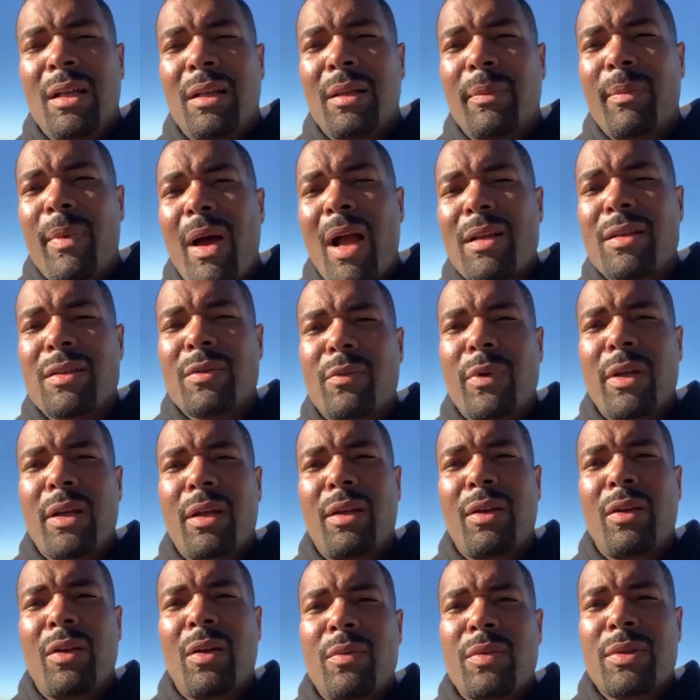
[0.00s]
the boxing ring.
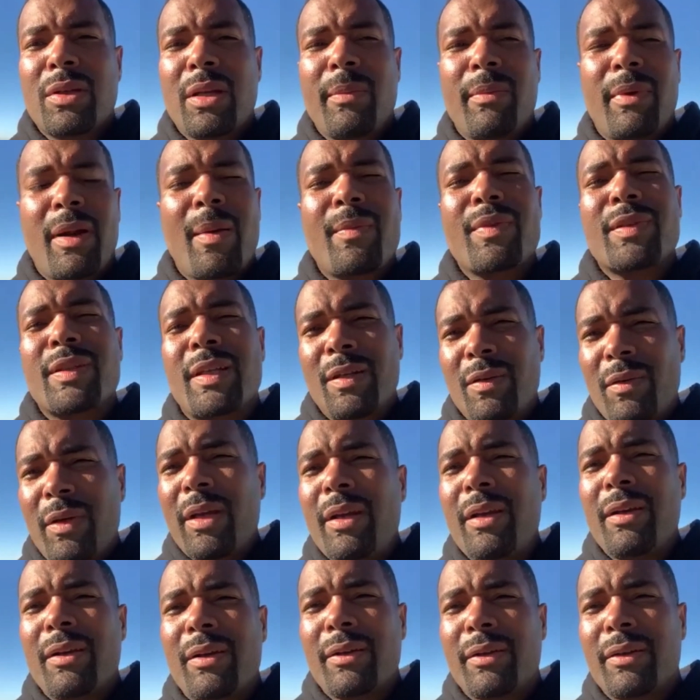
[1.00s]
You know what I'm saying? But I'm still
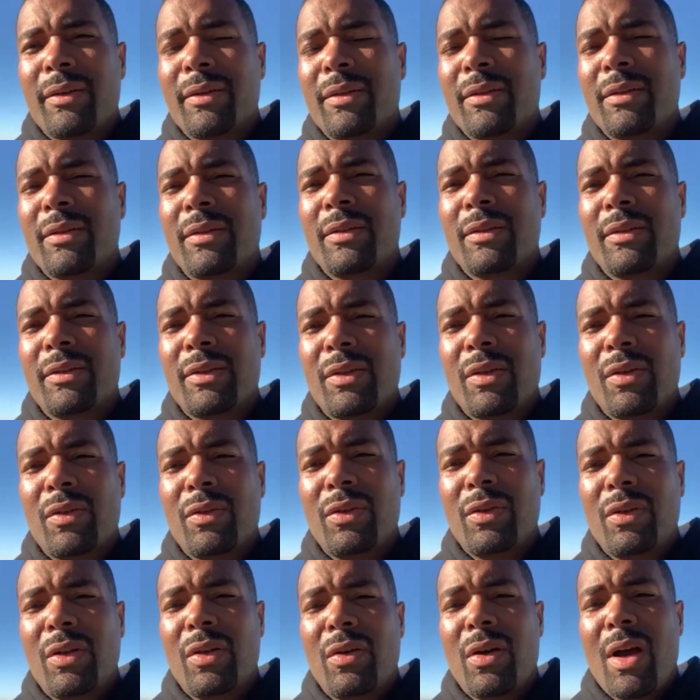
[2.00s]
here. So,
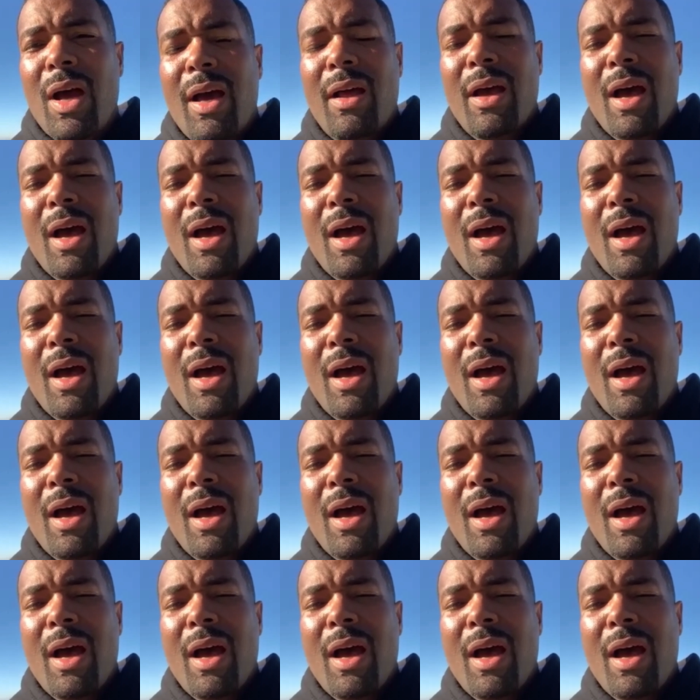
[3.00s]
you know, I,